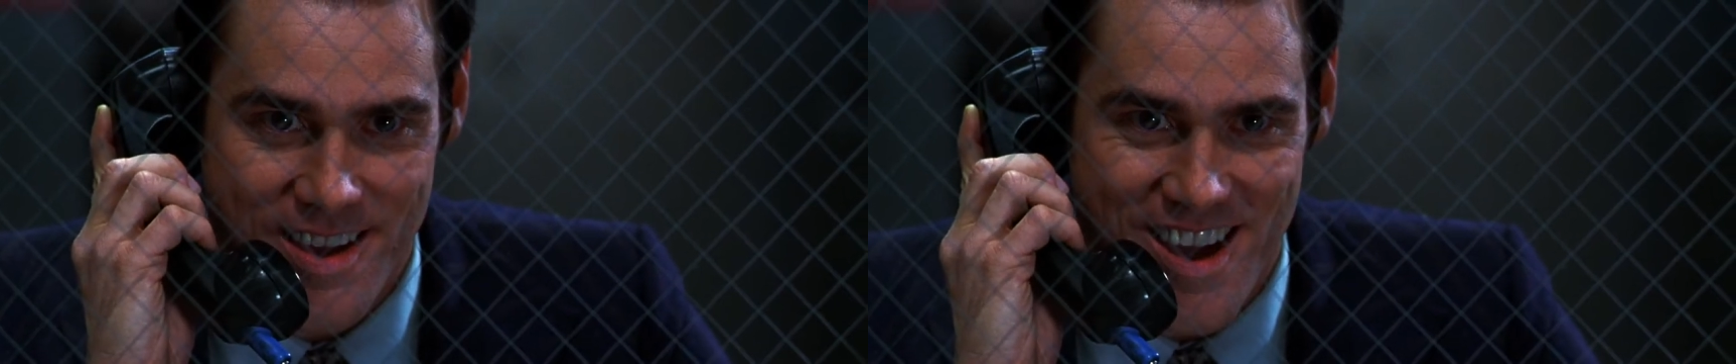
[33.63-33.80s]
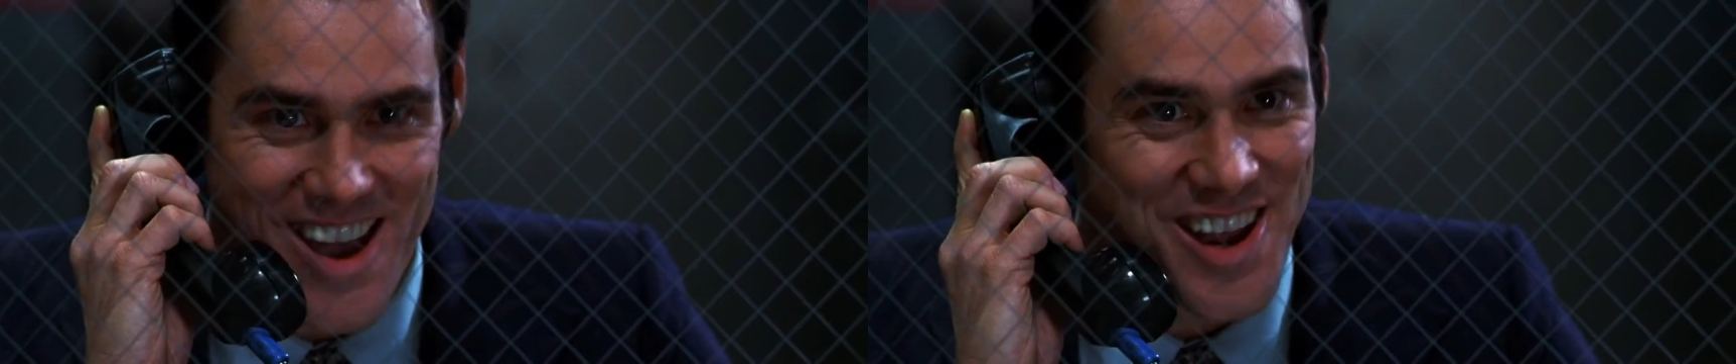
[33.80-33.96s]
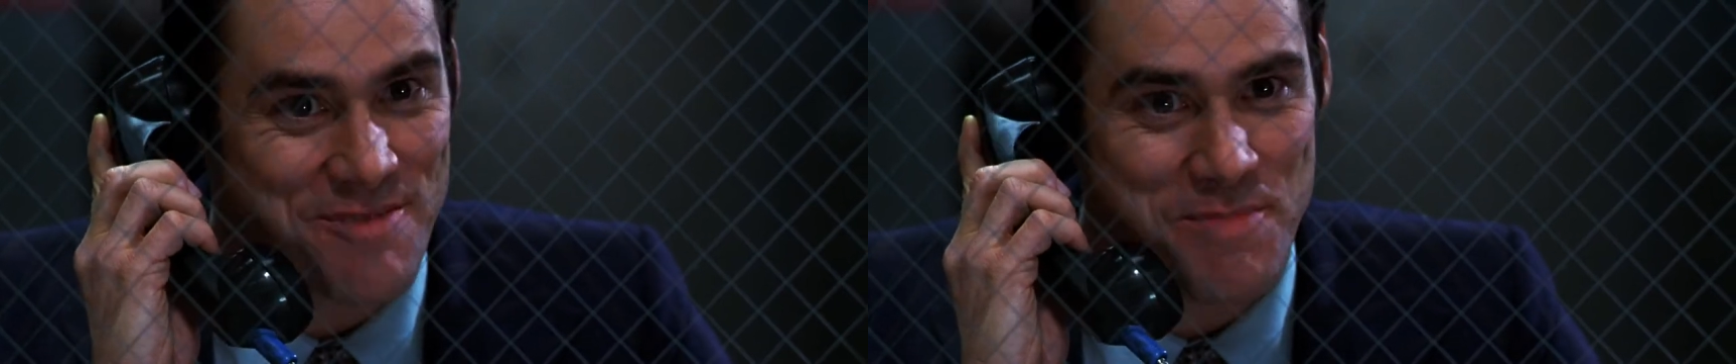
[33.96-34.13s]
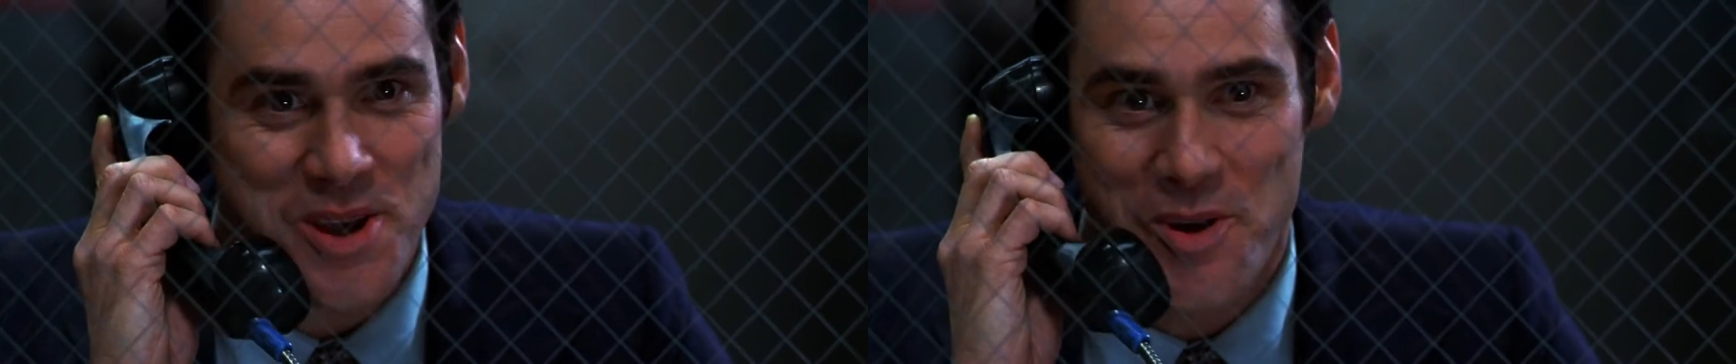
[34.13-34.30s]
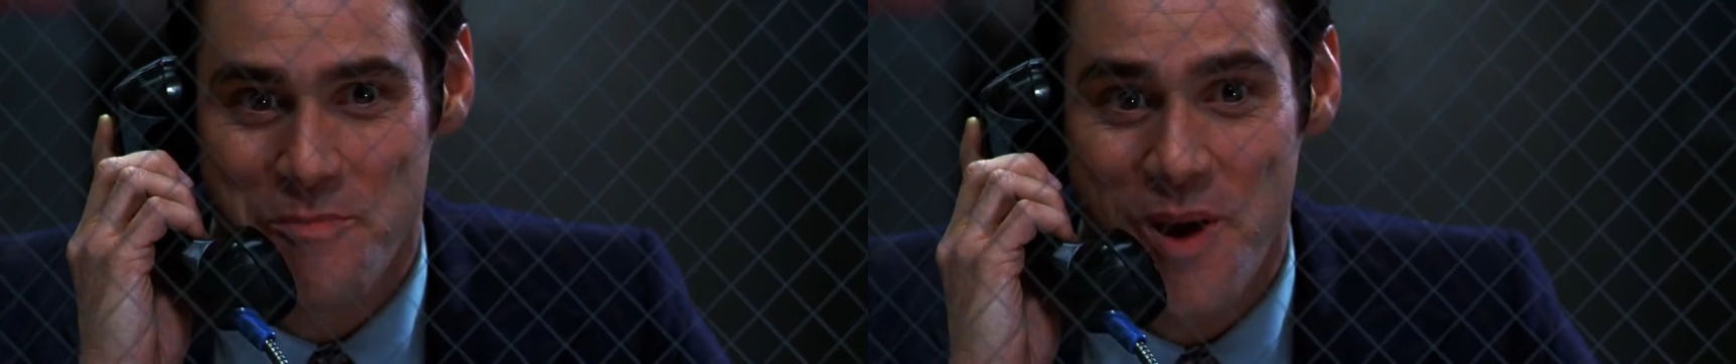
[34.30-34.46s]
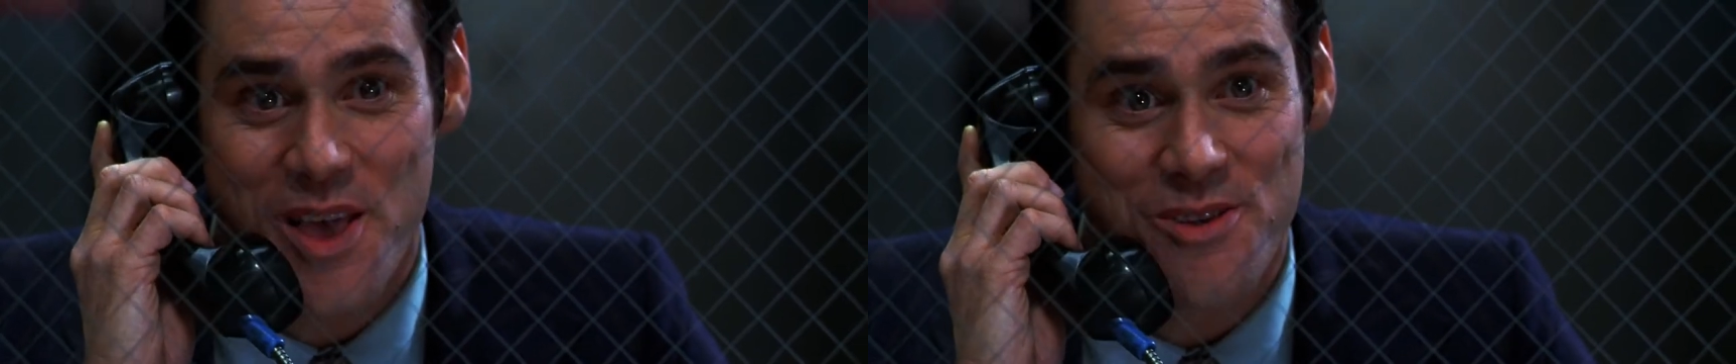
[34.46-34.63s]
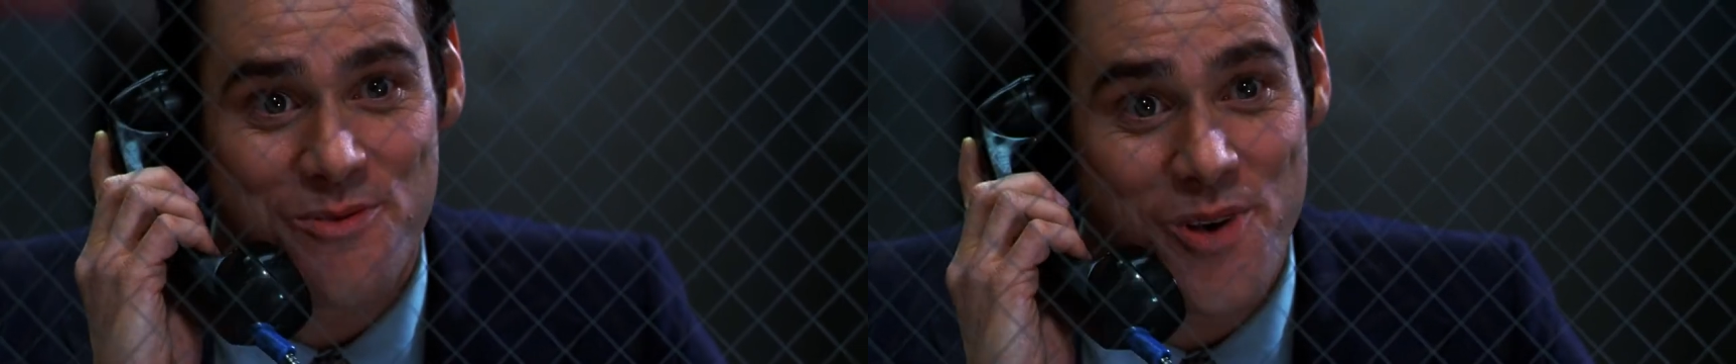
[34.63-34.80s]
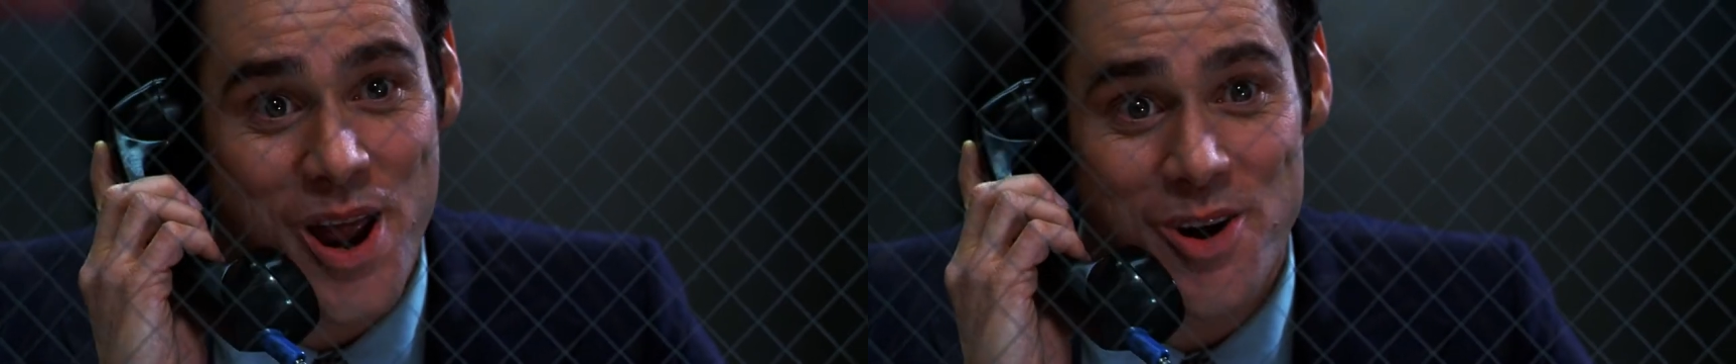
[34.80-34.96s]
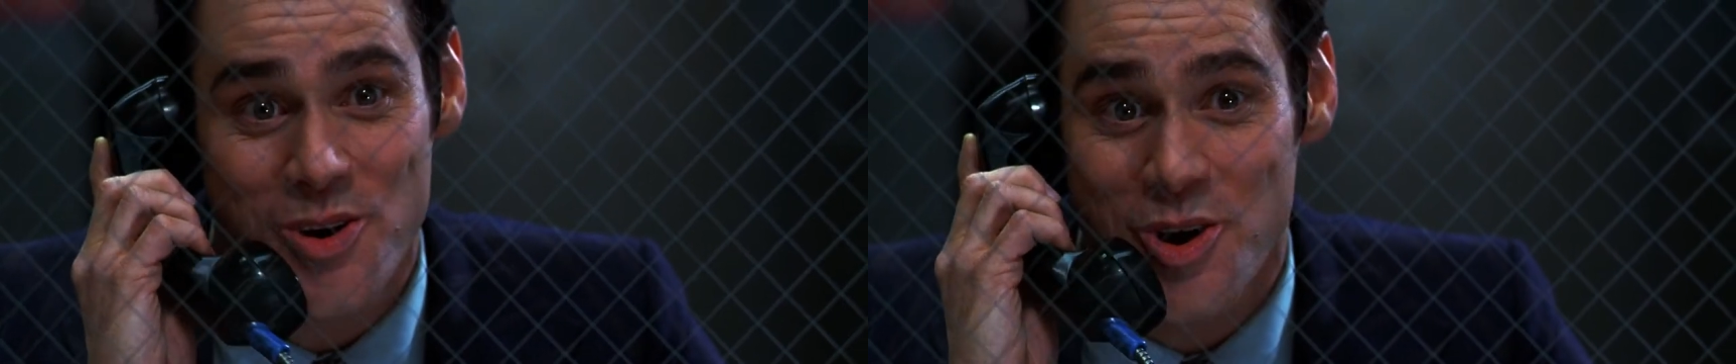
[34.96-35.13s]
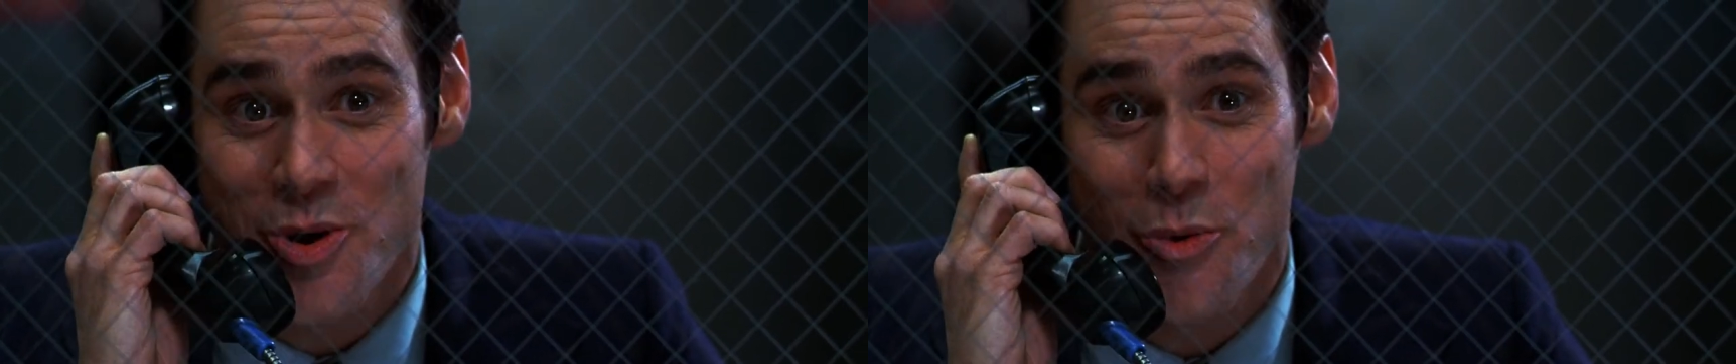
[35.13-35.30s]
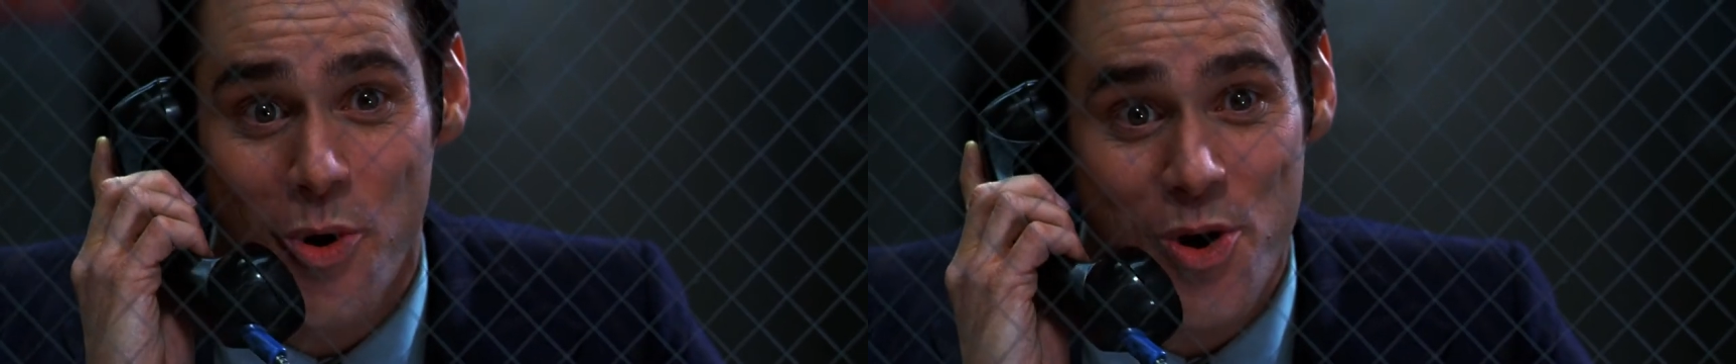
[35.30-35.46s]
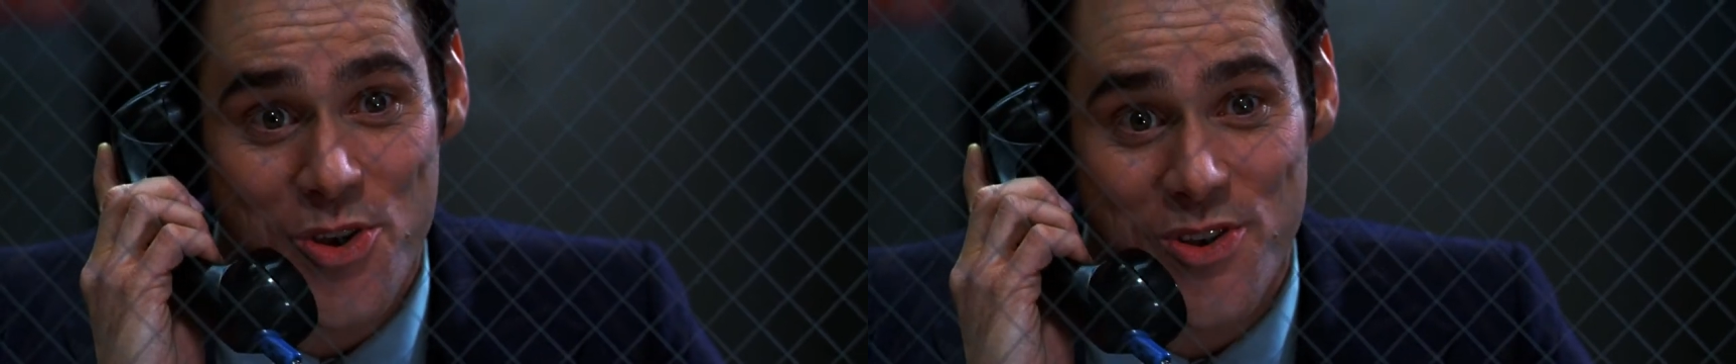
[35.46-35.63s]
I can be your best friend or your
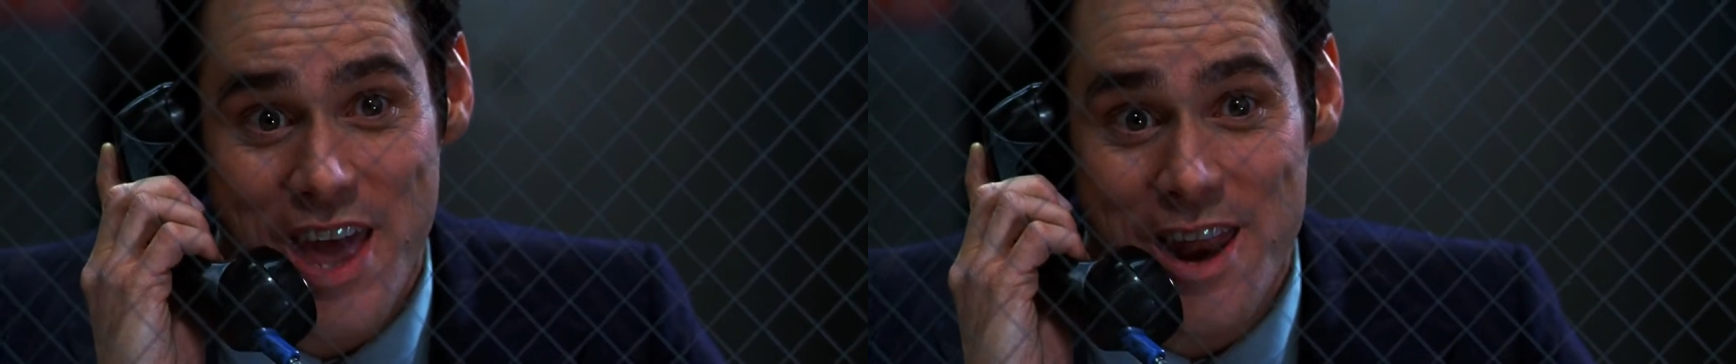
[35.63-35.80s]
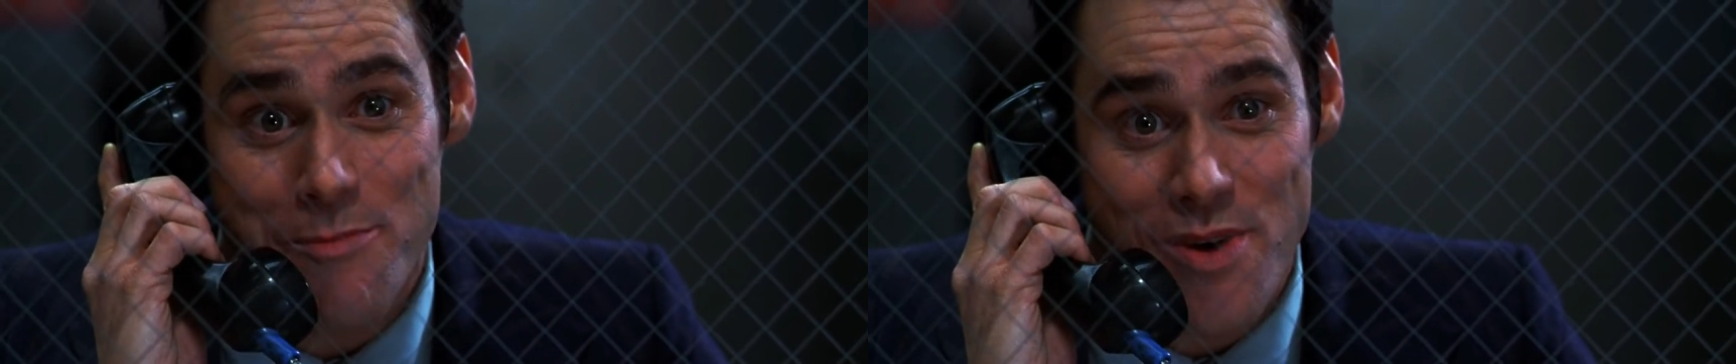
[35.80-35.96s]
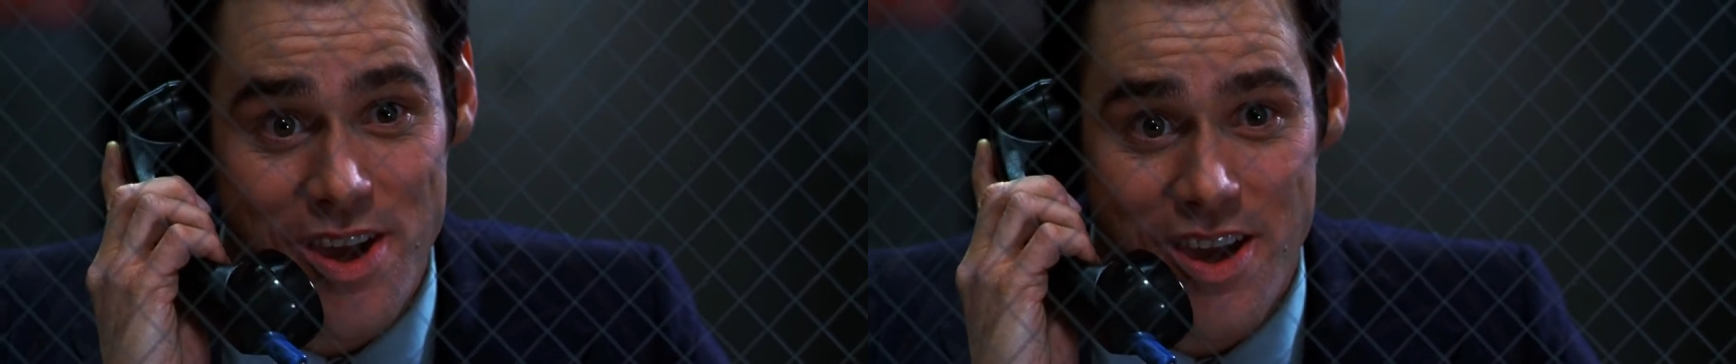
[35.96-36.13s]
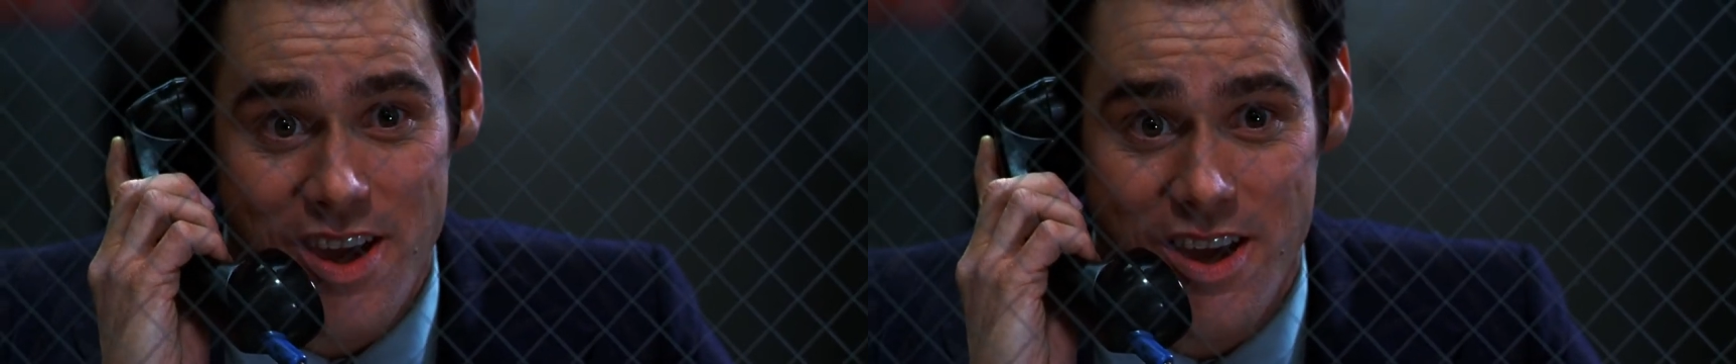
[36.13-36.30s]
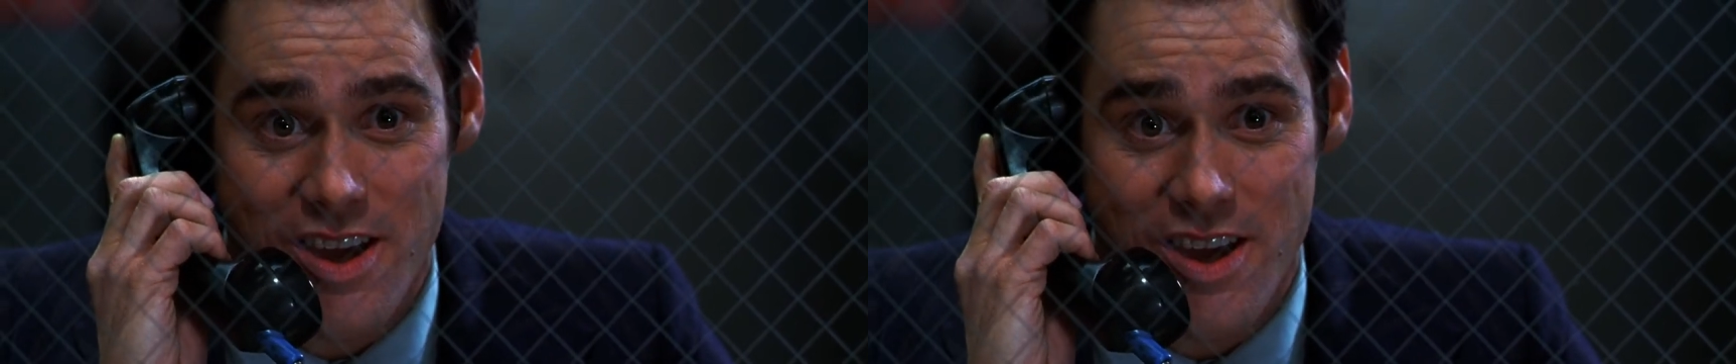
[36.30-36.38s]
worst enemy.